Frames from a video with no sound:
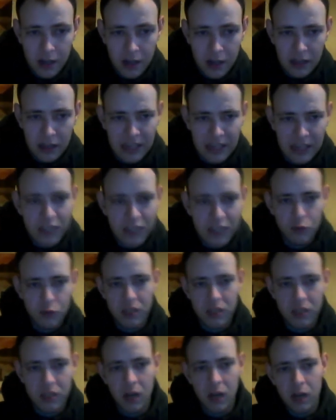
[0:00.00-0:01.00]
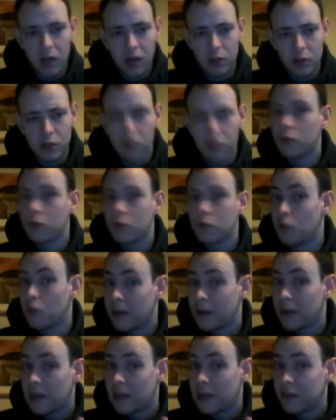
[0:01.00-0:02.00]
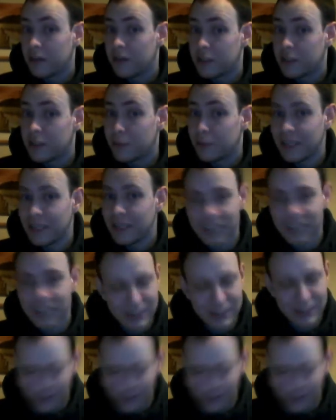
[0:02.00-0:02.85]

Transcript: Last Resort, Cut My Life into Pieces.